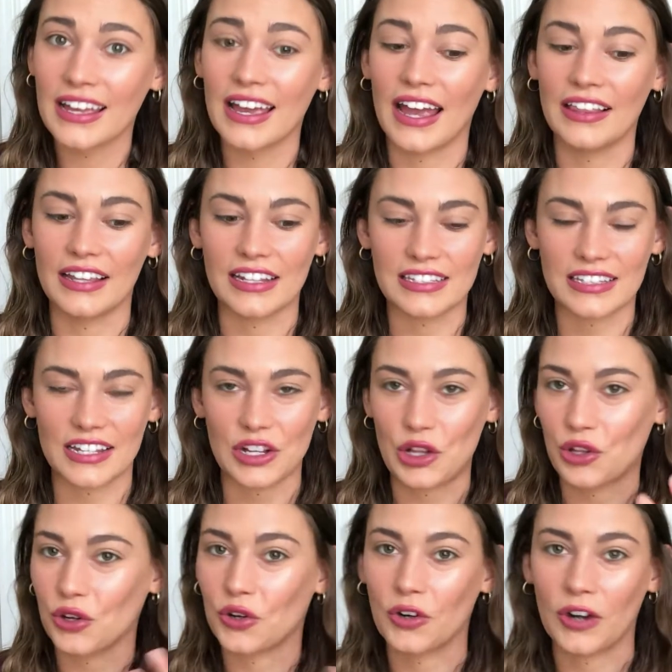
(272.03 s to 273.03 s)
and then it's like
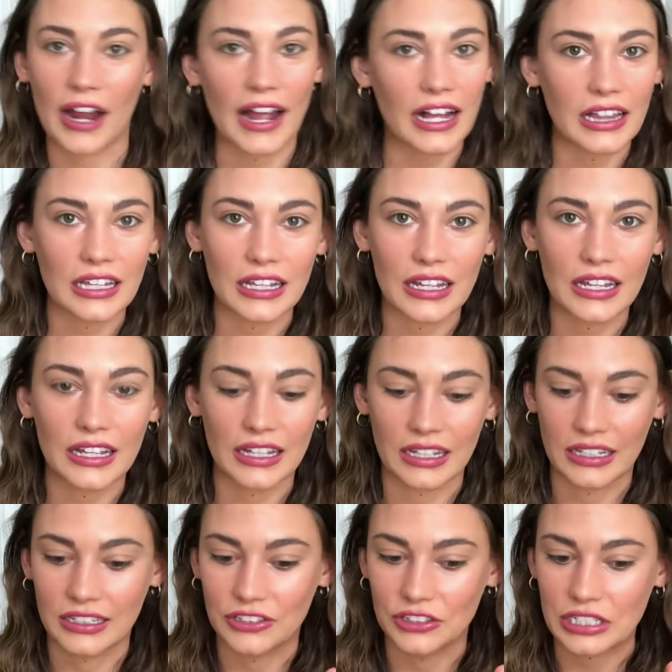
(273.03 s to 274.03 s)
all crackly
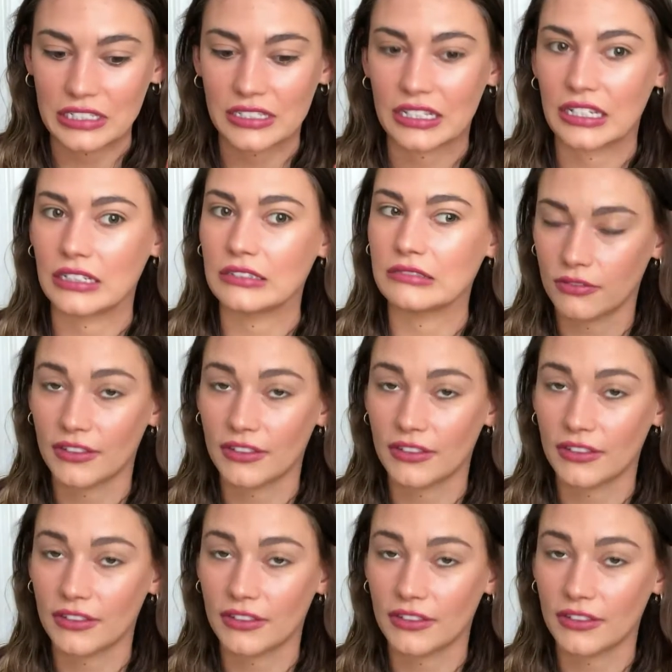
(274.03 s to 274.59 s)
and just like